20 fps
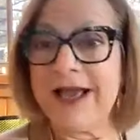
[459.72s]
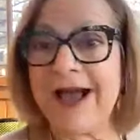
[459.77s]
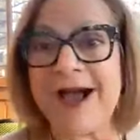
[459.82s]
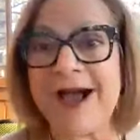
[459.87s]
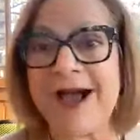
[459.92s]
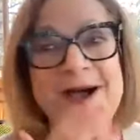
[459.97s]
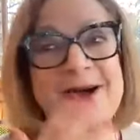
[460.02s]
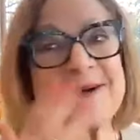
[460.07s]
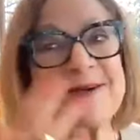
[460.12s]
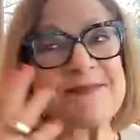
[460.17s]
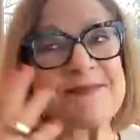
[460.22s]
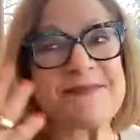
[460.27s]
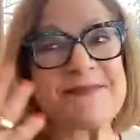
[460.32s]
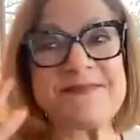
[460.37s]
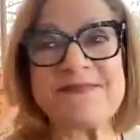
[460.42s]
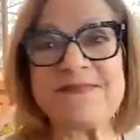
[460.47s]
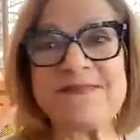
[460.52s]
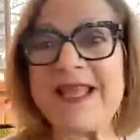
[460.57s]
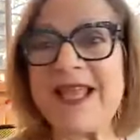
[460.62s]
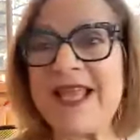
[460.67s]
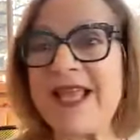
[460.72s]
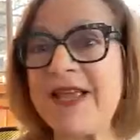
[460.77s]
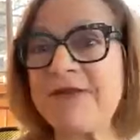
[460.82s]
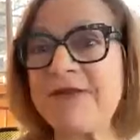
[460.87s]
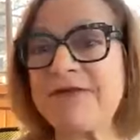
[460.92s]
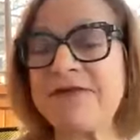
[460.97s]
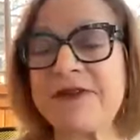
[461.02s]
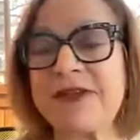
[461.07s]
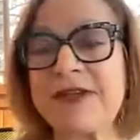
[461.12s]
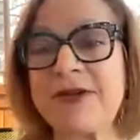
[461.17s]
um,
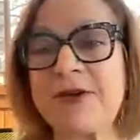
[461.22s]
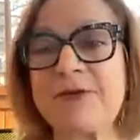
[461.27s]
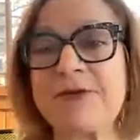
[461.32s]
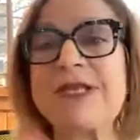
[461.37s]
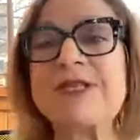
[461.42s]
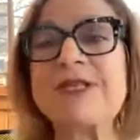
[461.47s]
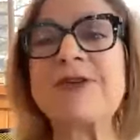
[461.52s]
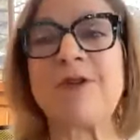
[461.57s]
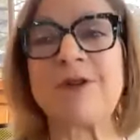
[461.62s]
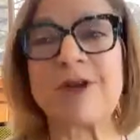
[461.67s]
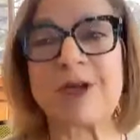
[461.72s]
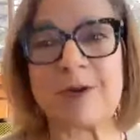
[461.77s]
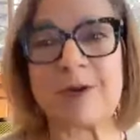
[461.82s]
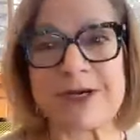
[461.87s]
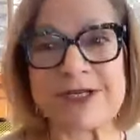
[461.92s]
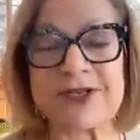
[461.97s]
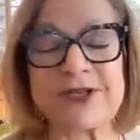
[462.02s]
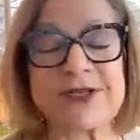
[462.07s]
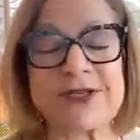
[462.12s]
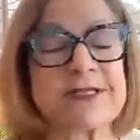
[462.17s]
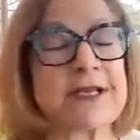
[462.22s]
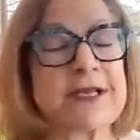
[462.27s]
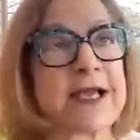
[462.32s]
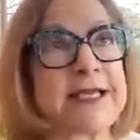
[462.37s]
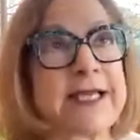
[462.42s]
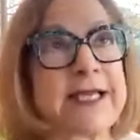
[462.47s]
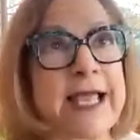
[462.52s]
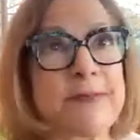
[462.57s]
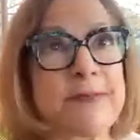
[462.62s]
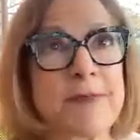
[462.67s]
if you know, these aren't questions
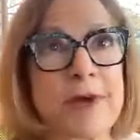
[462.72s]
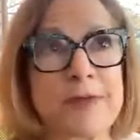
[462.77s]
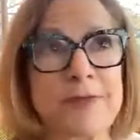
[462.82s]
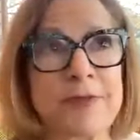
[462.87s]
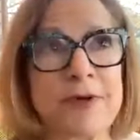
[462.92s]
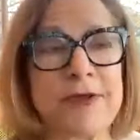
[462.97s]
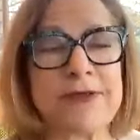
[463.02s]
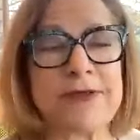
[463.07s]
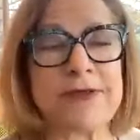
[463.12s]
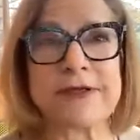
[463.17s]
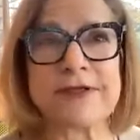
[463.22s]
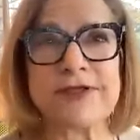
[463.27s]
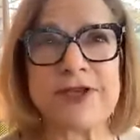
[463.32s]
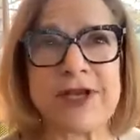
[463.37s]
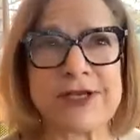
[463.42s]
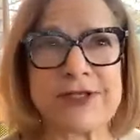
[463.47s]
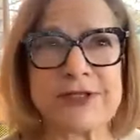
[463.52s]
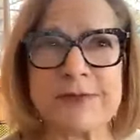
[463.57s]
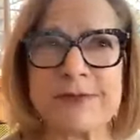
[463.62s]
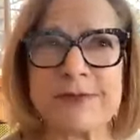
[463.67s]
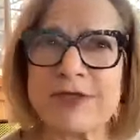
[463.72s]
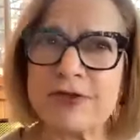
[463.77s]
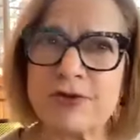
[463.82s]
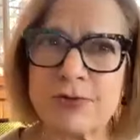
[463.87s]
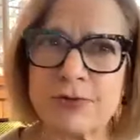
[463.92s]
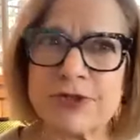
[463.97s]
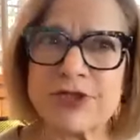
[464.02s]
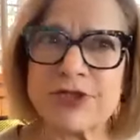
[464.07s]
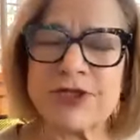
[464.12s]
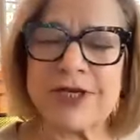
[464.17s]
I came up with. A gentleman,
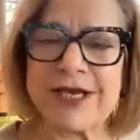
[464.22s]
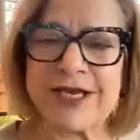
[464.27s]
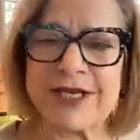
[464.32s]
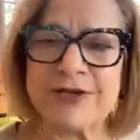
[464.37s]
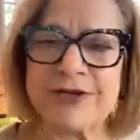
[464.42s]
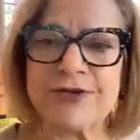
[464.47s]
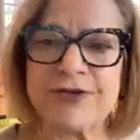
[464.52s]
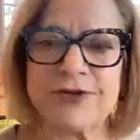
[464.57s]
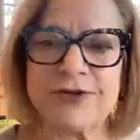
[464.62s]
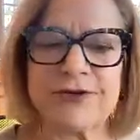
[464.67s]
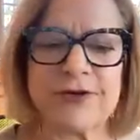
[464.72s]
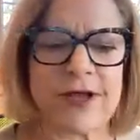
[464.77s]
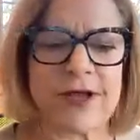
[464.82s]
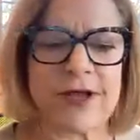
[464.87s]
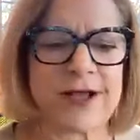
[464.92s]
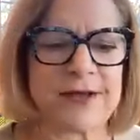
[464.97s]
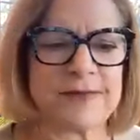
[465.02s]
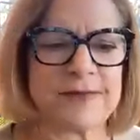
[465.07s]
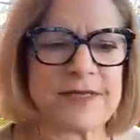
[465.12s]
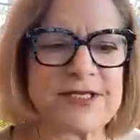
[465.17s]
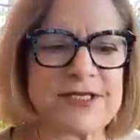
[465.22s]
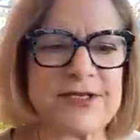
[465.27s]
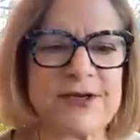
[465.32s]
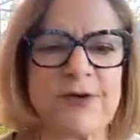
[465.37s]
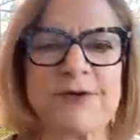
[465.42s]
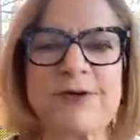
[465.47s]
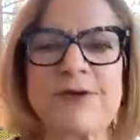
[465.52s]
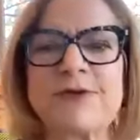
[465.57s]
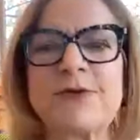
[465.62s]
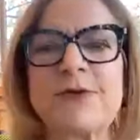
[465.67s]
George Kinder, um, he's
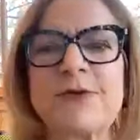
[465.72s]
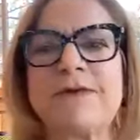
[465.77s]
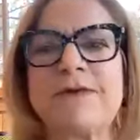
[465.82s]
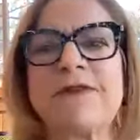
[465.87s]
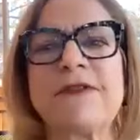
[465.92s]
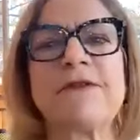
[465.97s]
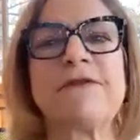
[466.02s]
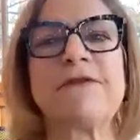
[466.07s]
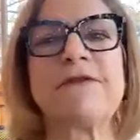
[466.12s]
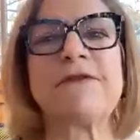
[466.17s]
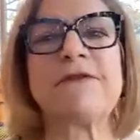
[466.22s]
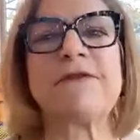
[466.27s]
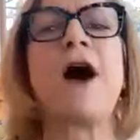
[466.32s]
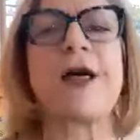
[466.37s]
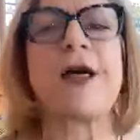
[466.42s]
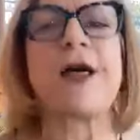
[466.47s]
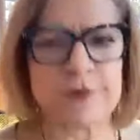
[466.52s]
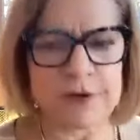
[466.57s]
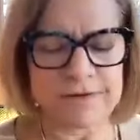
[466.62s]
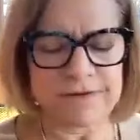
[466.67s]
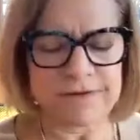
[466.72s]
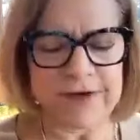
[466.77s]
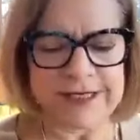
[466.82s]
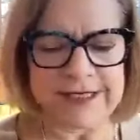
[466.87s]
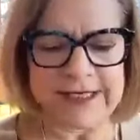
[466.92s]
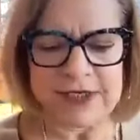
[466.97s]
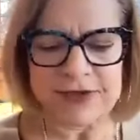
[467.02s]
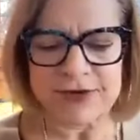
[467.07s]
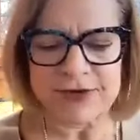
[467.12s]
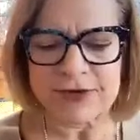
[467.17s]
known as sort of the father of
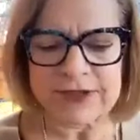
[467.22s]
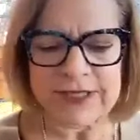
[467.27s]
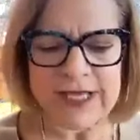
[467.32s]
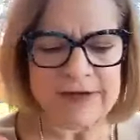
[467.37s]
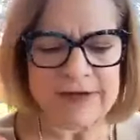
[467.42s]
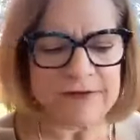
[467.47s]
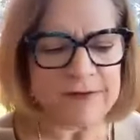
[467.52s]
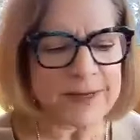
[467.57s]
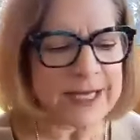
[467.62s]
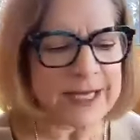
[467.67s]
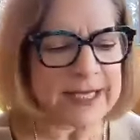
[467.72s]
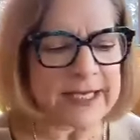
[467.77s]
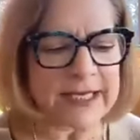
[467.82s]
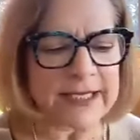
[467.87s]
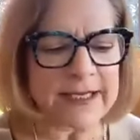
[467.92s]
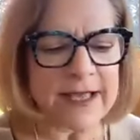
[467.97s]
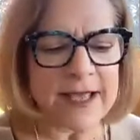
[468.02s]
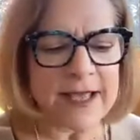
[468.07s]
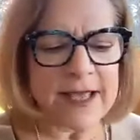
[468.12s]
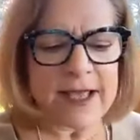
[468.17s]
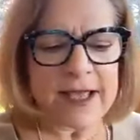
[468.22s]
financial life planning.